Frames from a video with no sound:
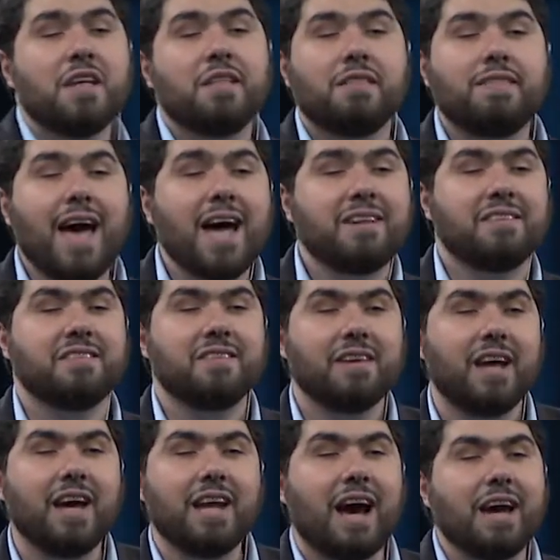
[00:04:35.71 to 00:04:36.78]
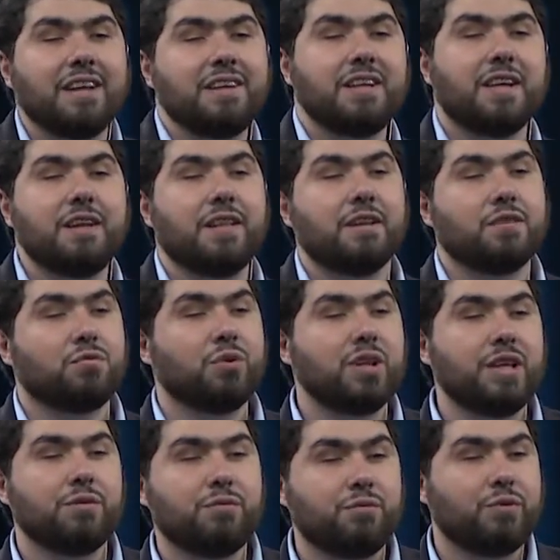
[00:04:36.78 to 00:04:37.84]
that's an idea that's
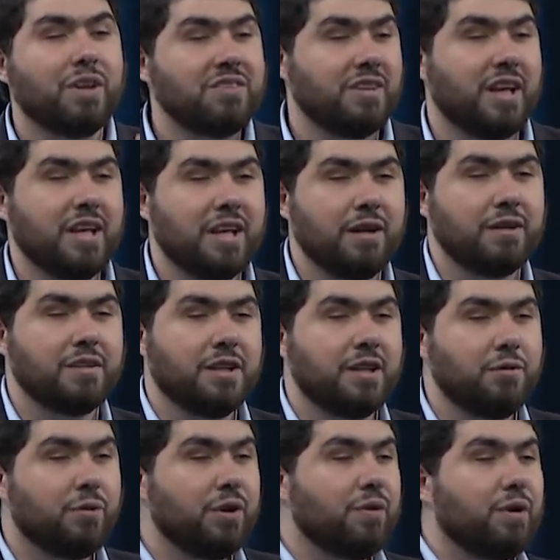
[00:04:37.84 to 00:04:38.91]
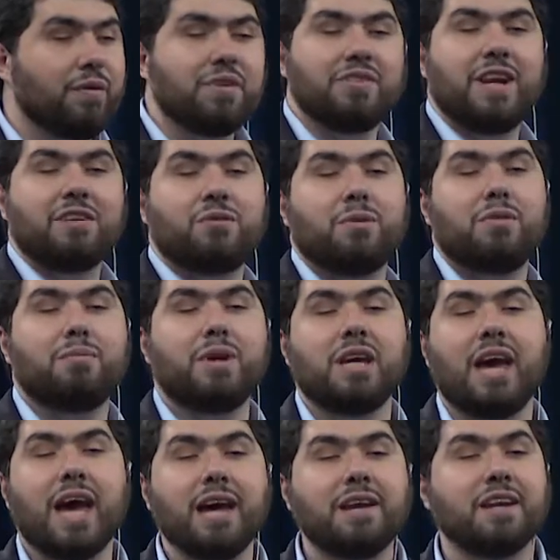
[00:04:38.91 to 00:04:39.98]
really resonating. It really resonates with me,
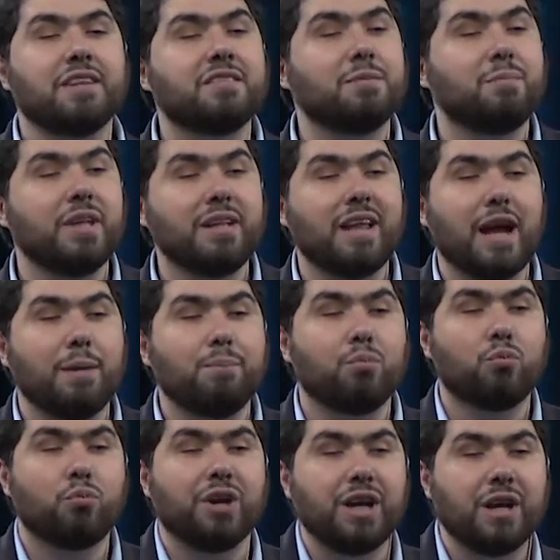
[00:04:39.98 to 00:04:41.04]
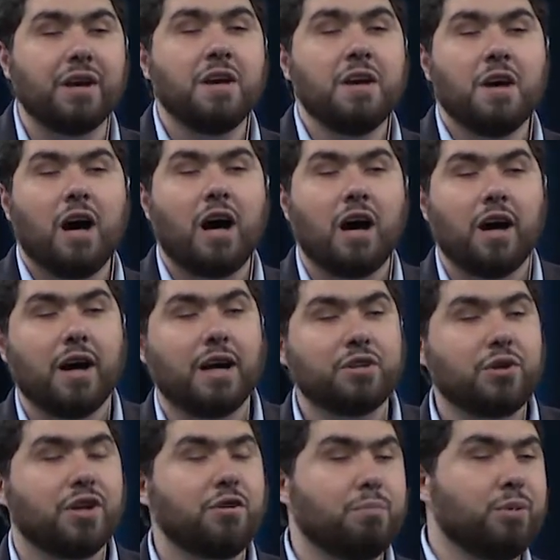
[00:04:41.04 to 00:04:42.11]
and it's something that I bring. I
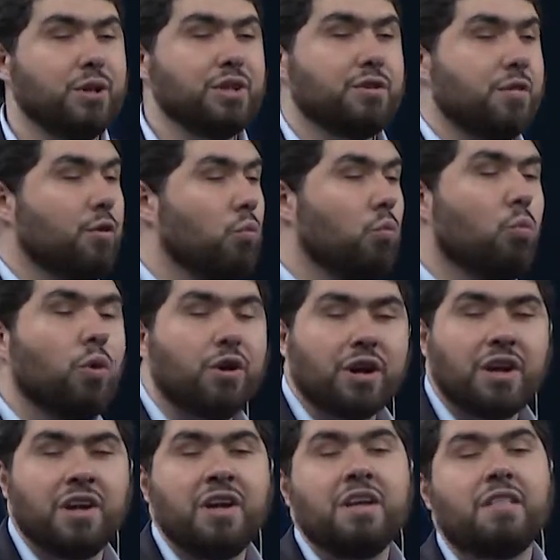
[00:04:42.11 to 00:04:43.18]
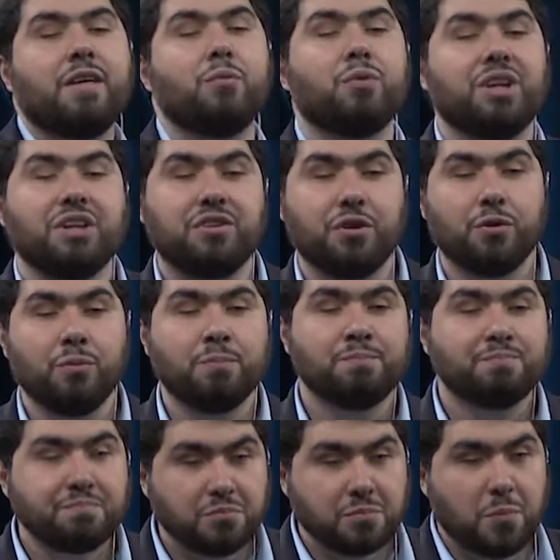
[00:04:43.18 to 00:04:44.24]
try to bring to the work that we do.
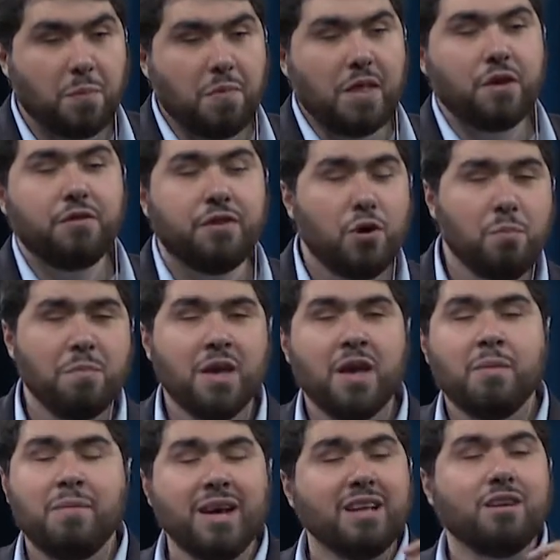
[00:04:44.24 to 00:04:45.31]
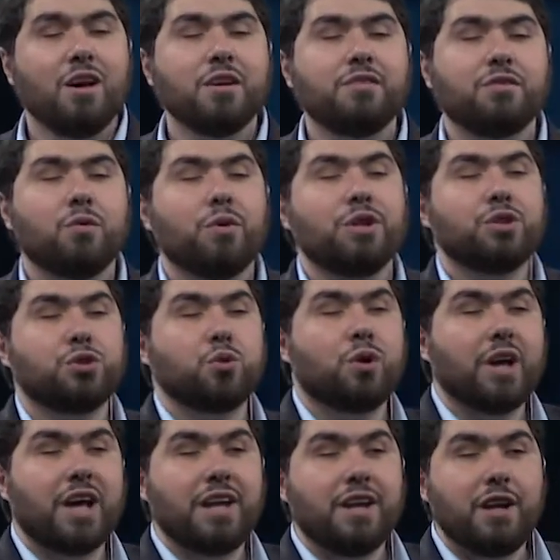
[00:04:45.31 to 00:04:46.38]
So, make a long story short,
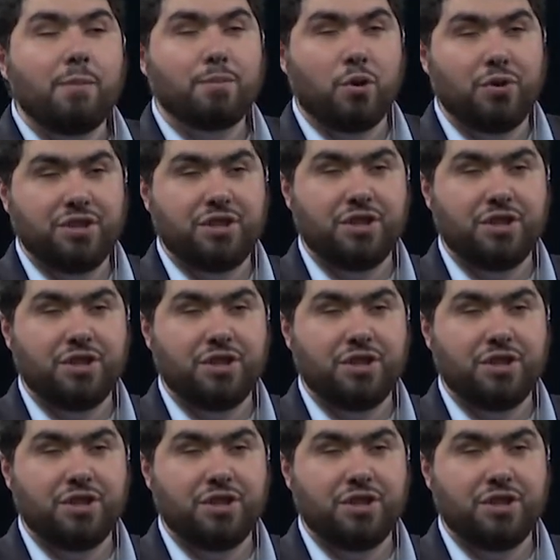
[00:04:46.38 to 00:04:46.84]
I ended up going to